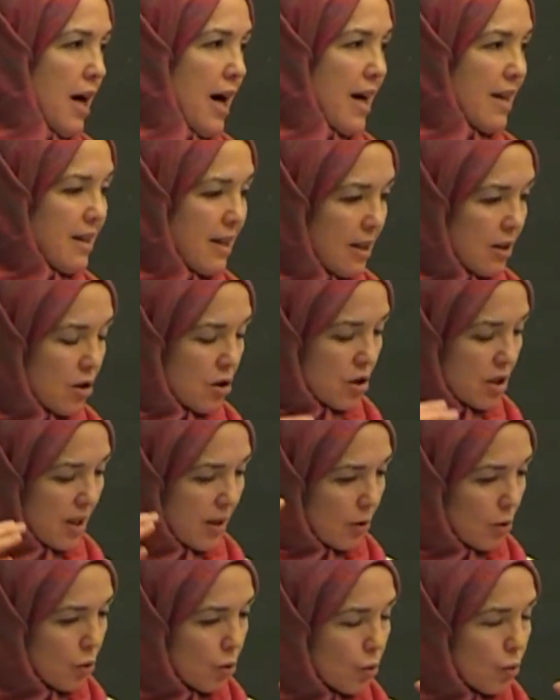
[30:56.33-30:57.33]
I think there's
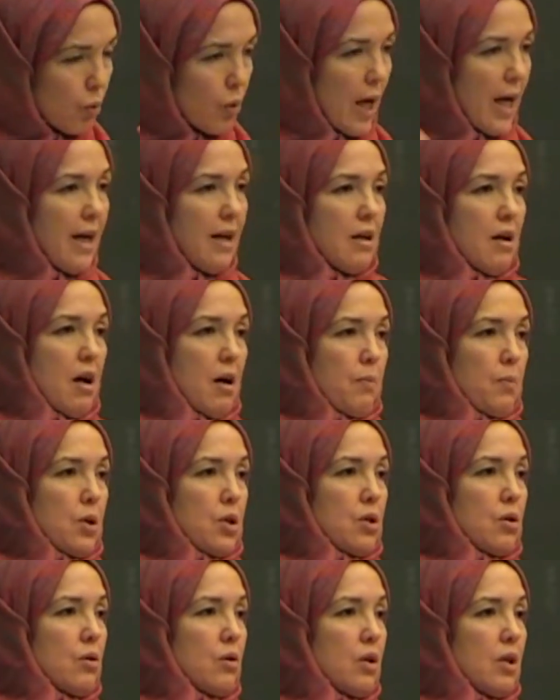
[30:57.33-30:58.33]
a great
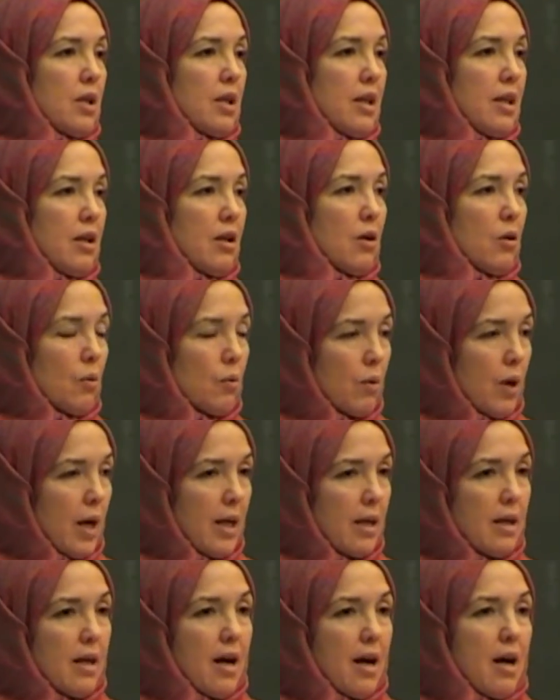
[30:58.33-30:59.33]
opportunity
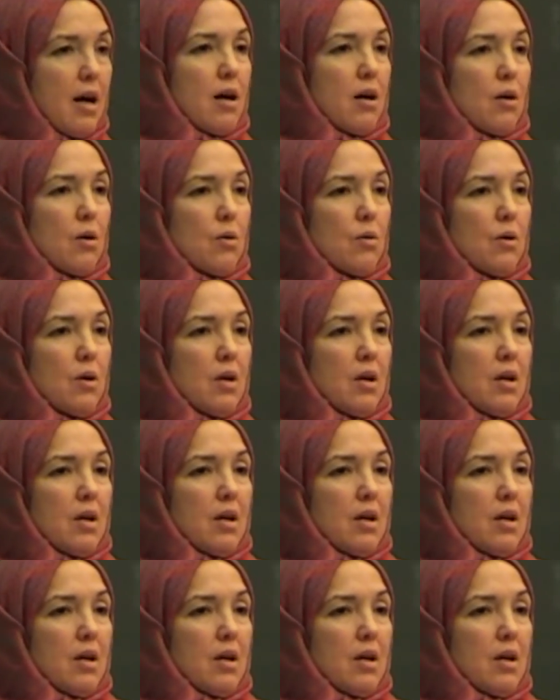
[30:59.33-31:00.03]
right now,